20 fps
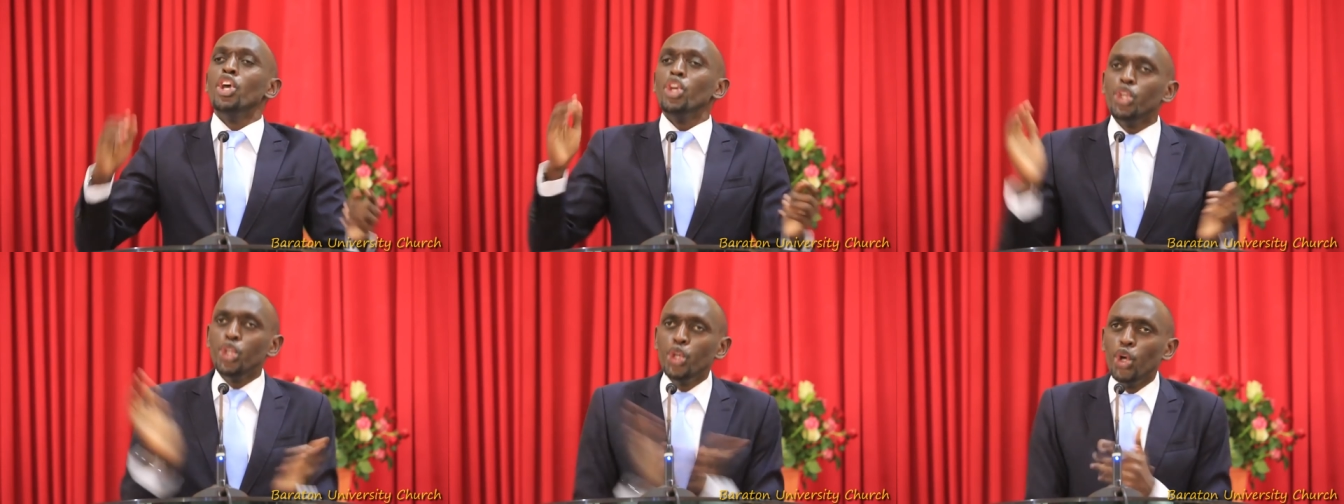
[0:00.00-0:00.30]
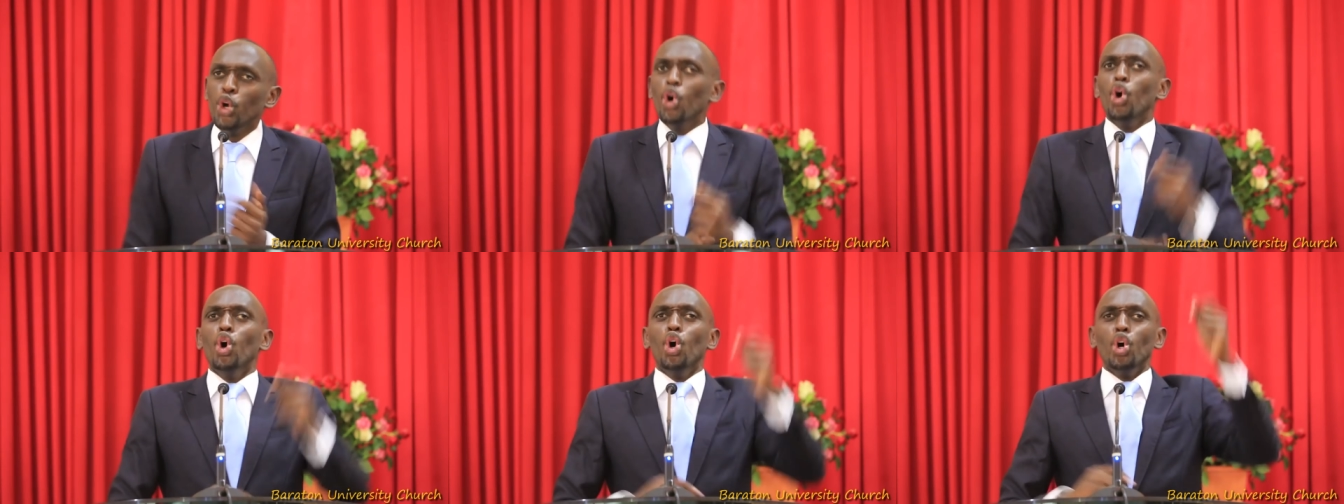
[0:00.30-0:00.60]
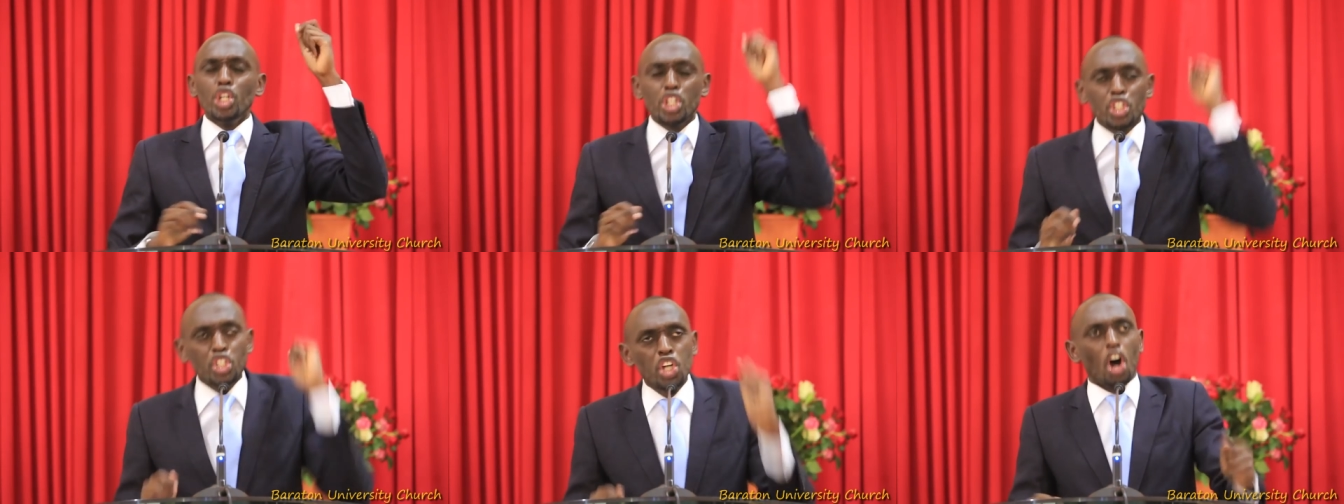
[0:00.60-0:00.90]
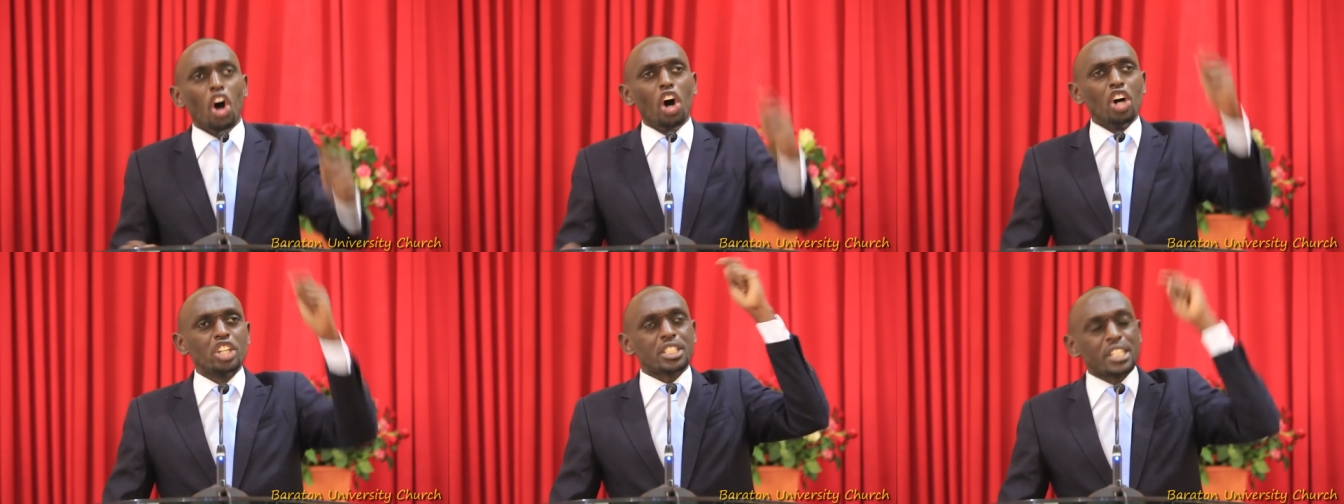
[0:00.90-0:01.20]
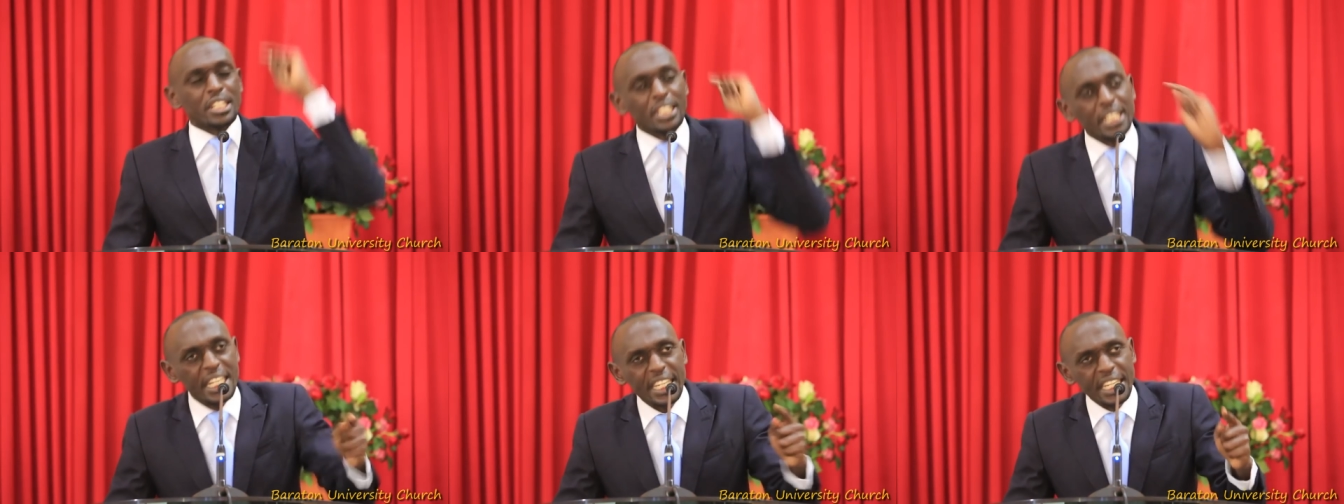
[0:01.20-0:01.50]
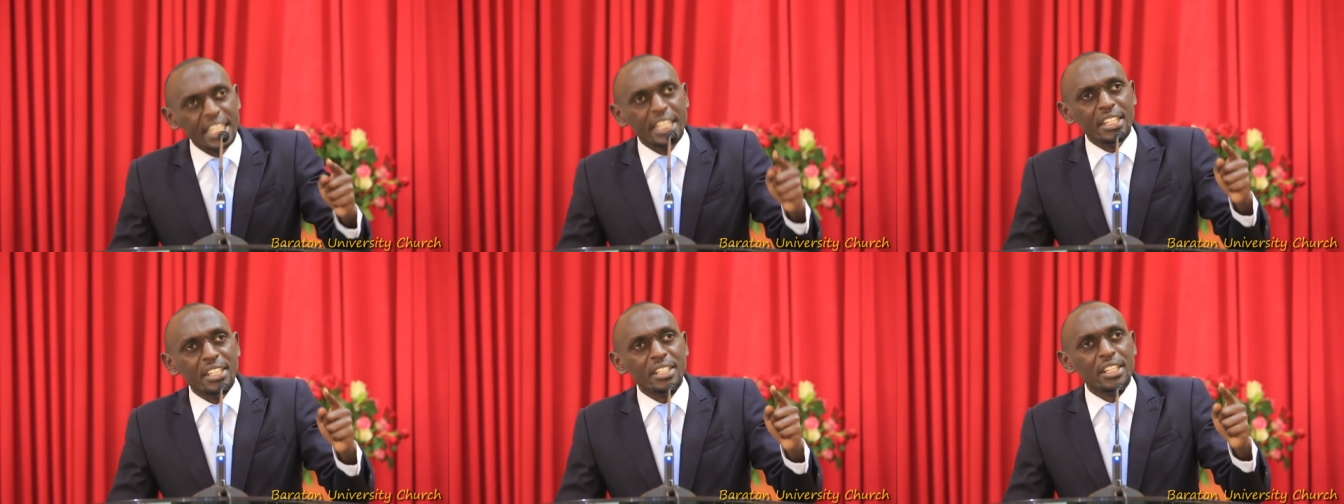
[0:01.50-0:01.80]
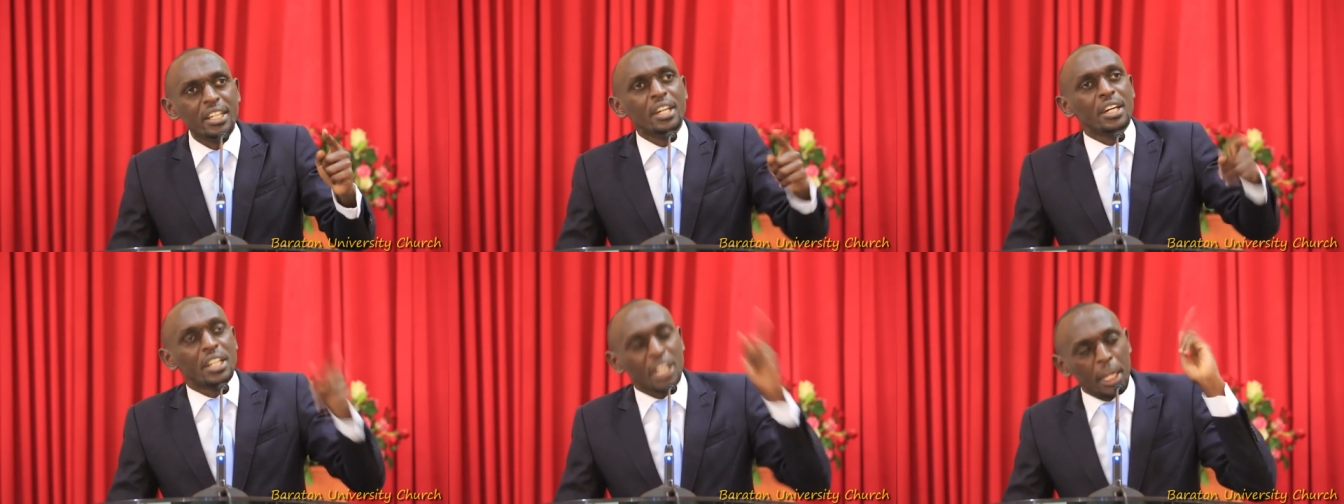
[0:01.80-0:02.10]
You don't
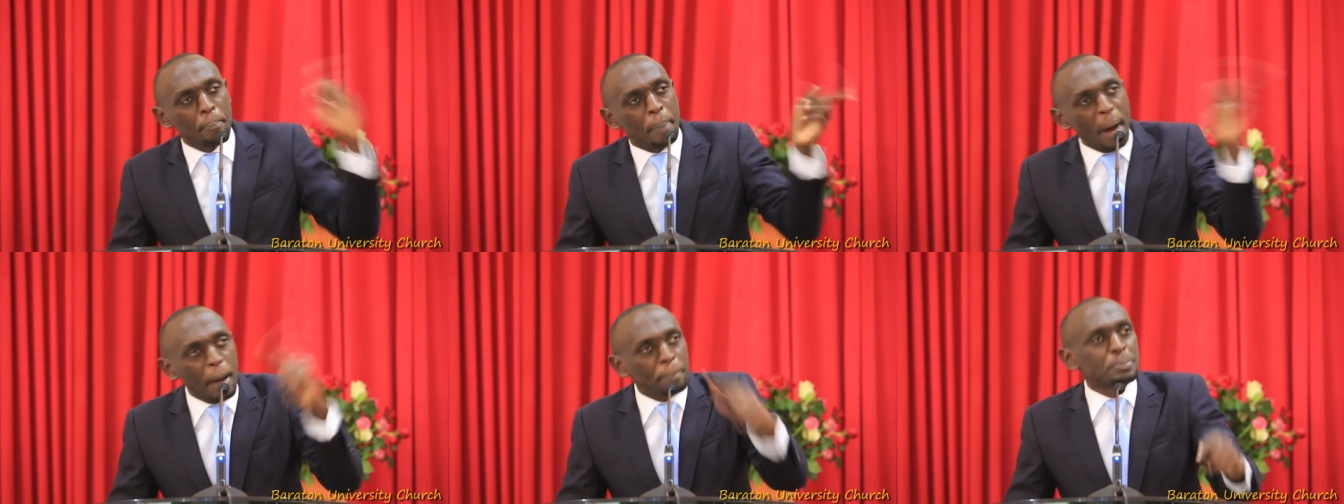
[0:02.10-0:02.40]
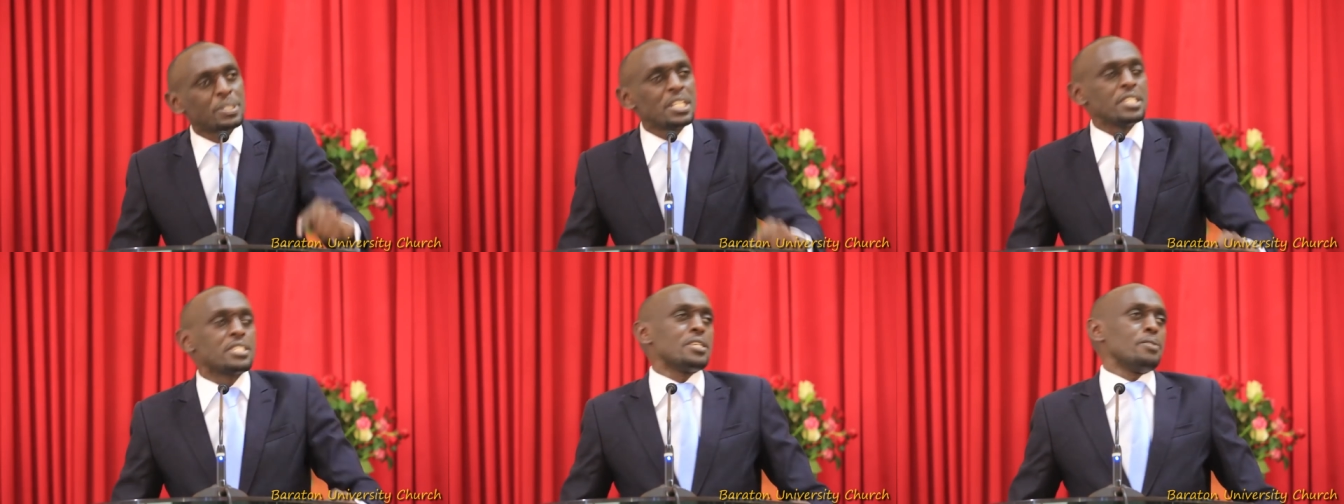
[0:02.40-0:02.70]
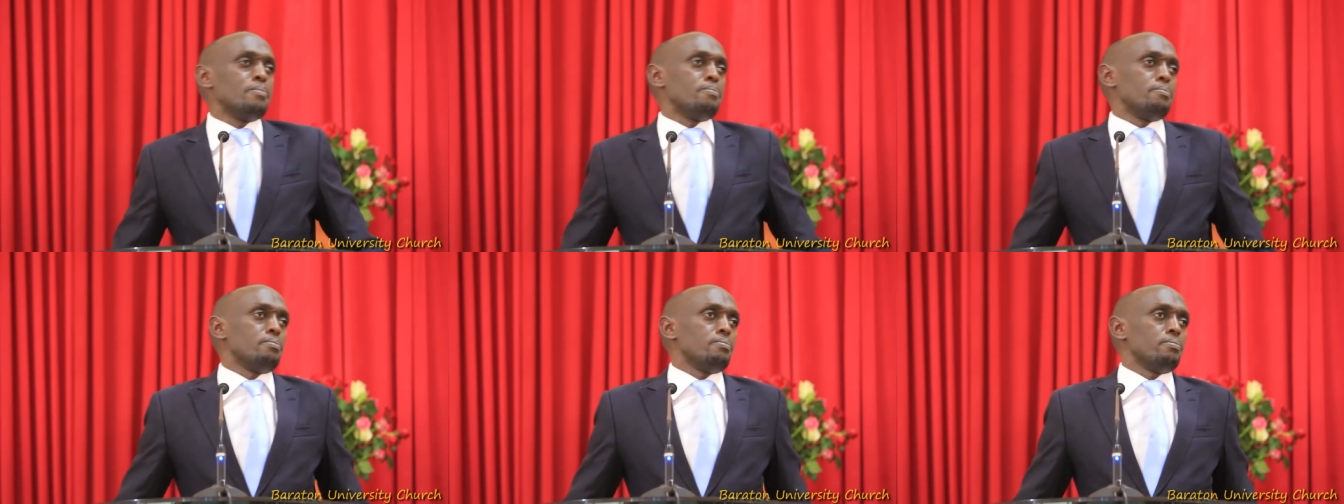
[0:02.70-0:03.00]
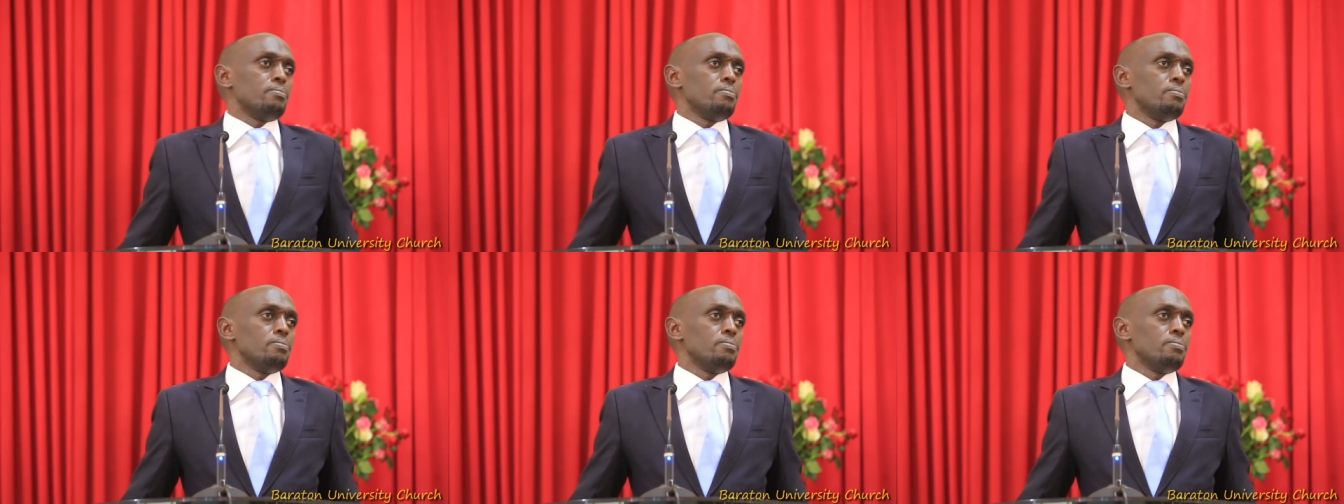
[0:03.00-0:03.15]
need rebaptism.